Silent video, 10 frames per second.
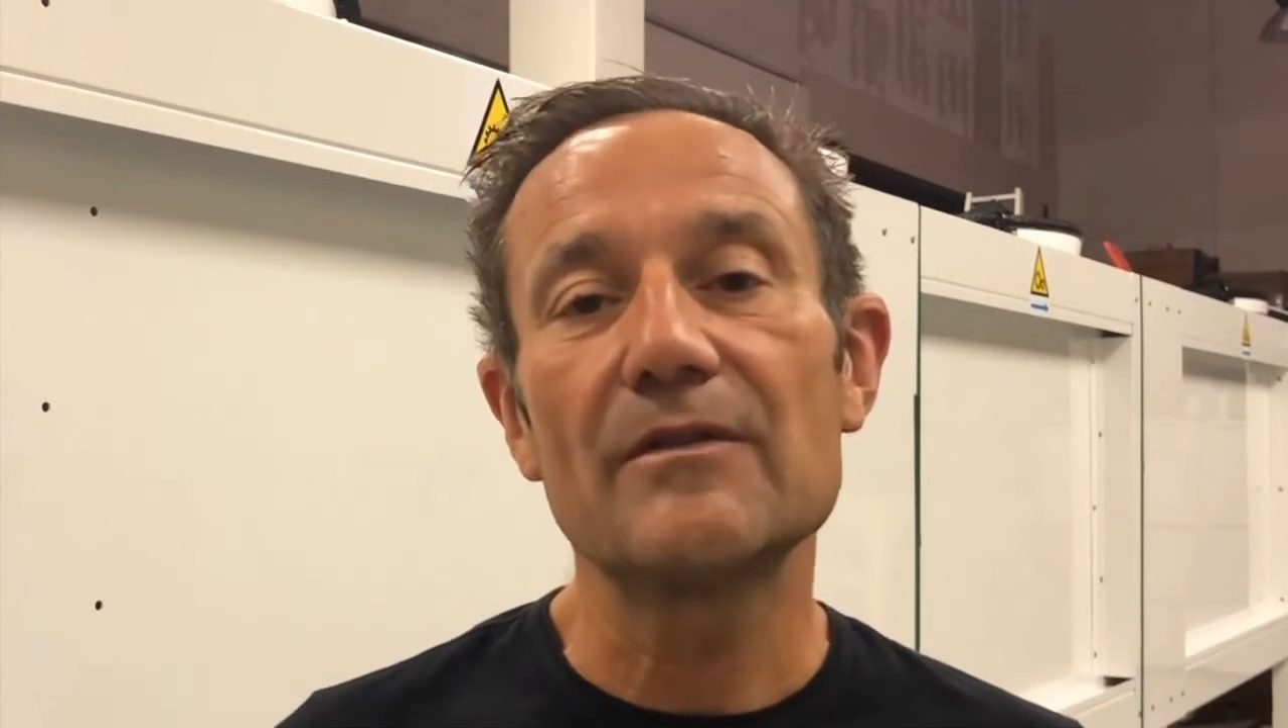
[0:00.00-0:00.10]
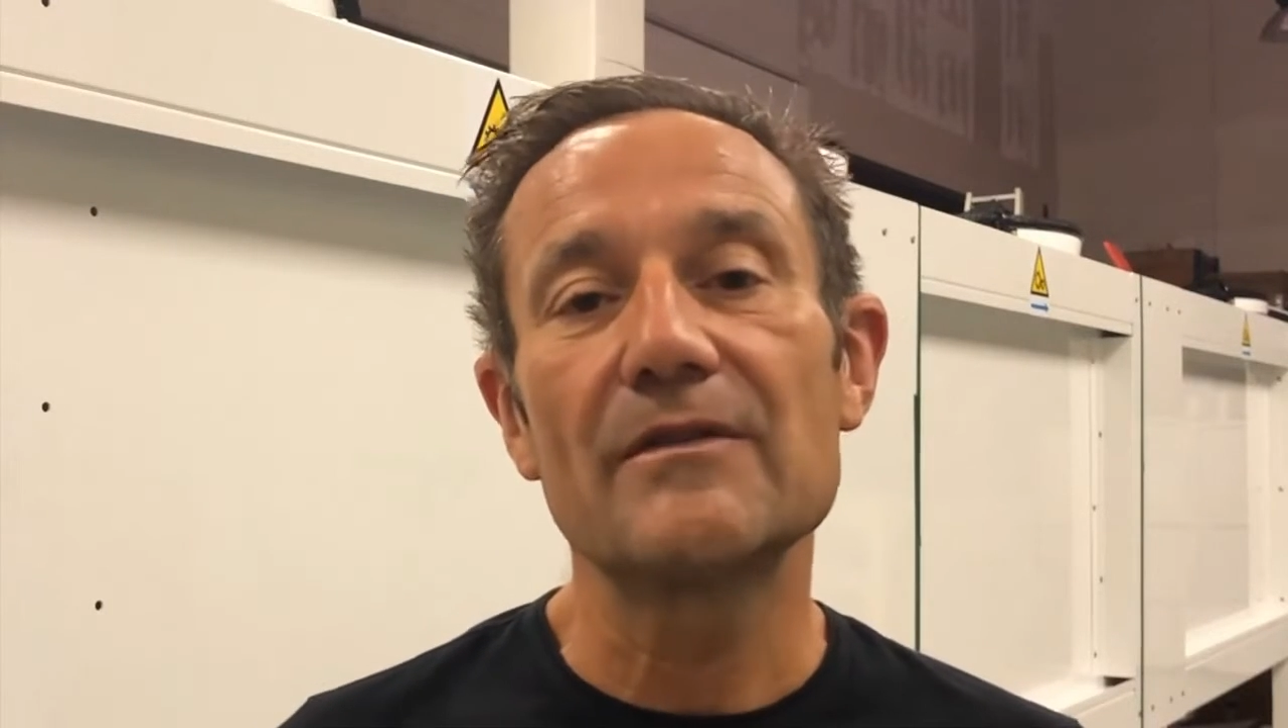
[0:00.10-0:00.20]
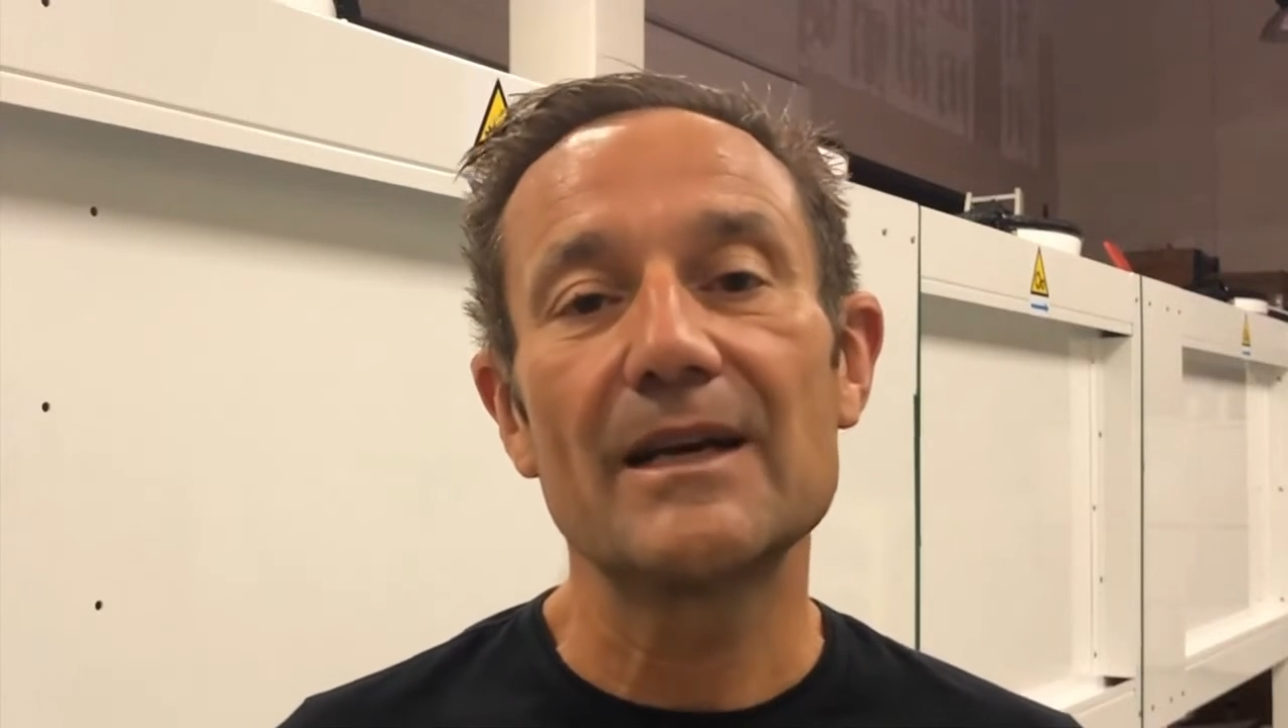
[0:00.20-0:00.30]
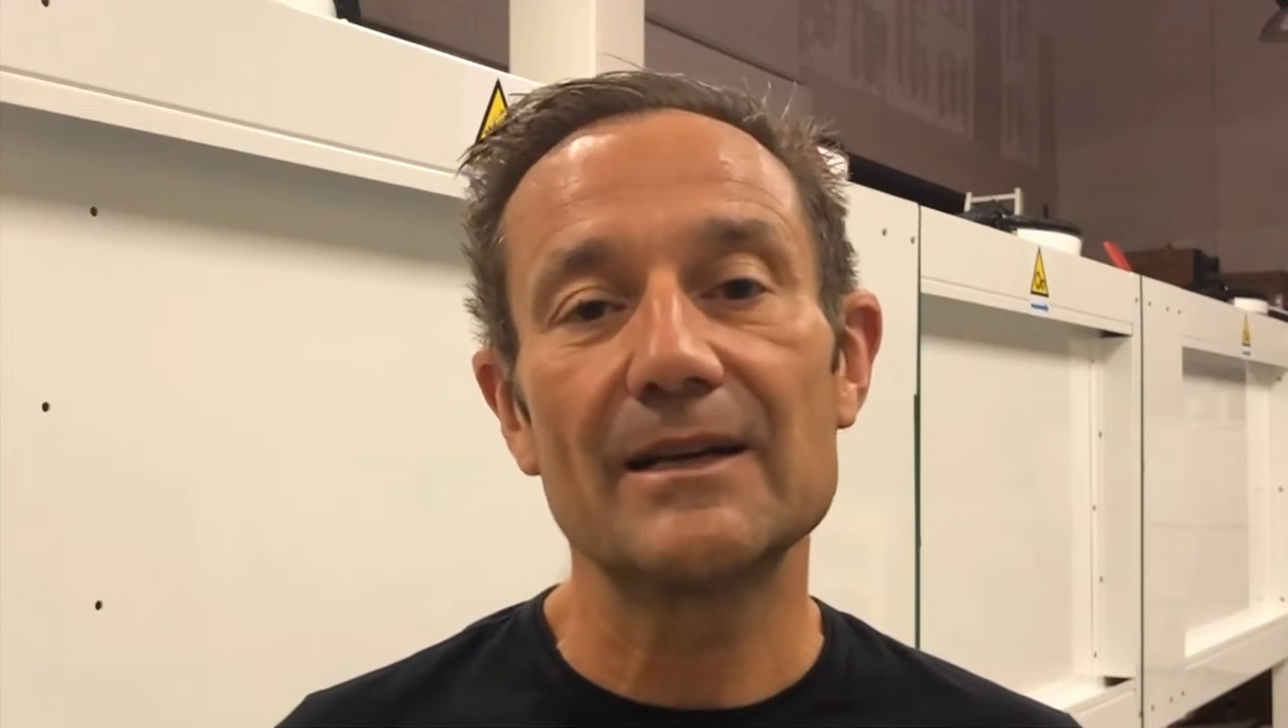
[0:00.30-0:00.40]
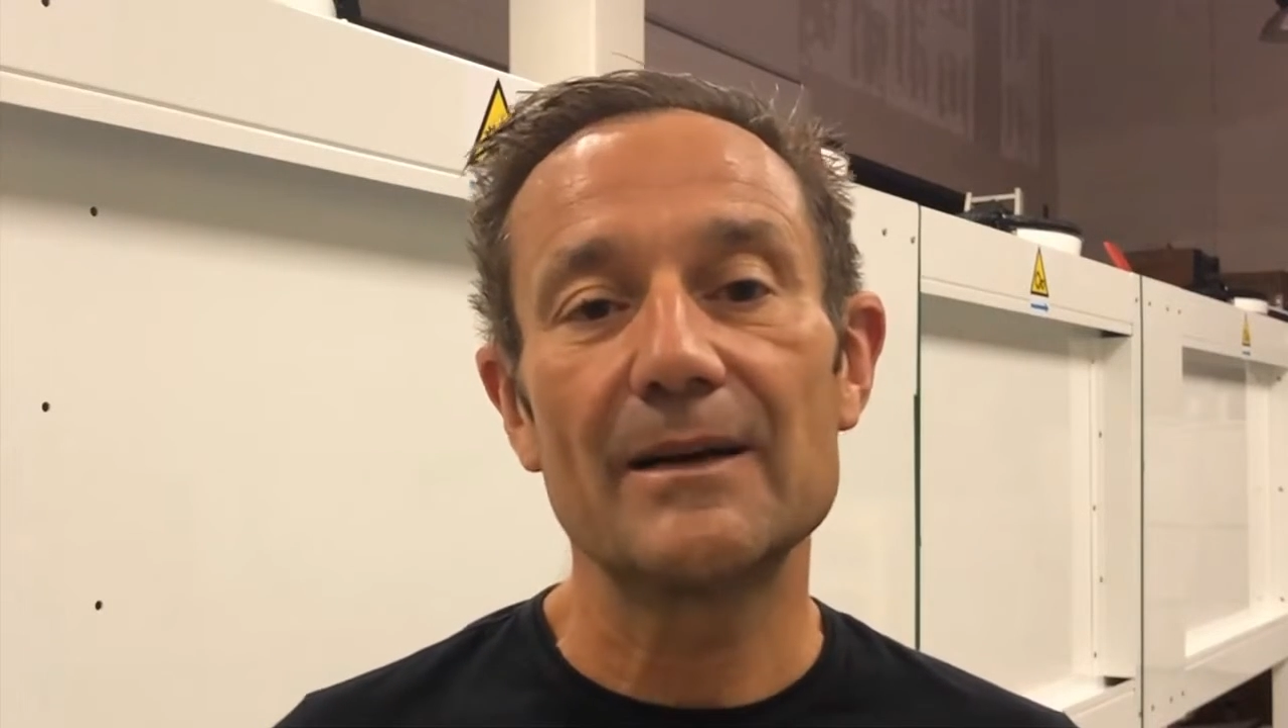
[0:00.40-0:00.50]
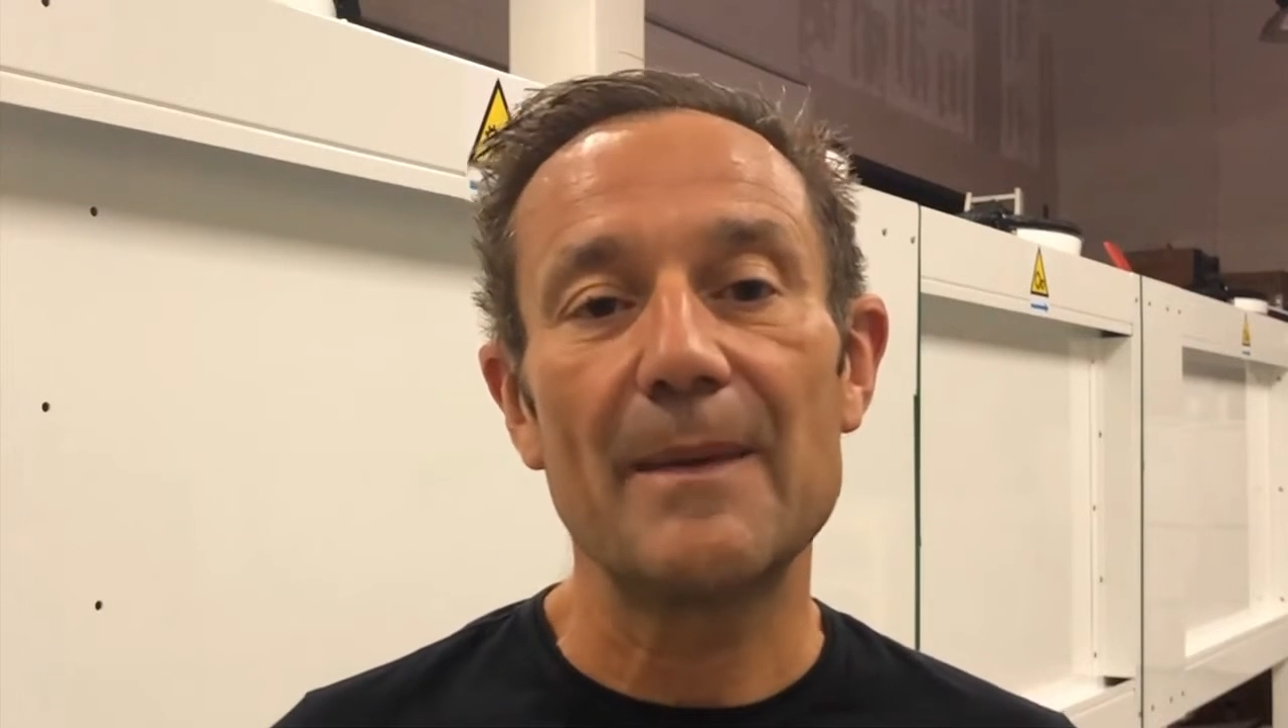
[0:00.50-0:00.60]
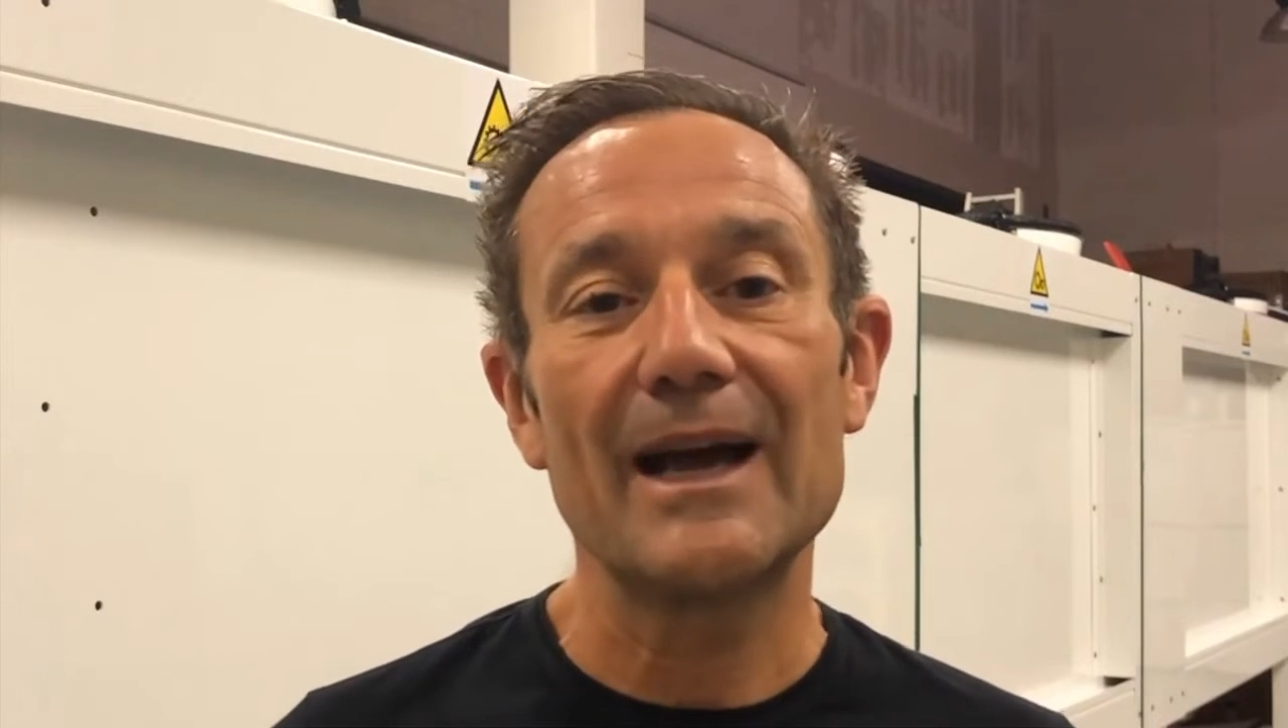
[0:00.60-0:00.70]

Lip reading: a finned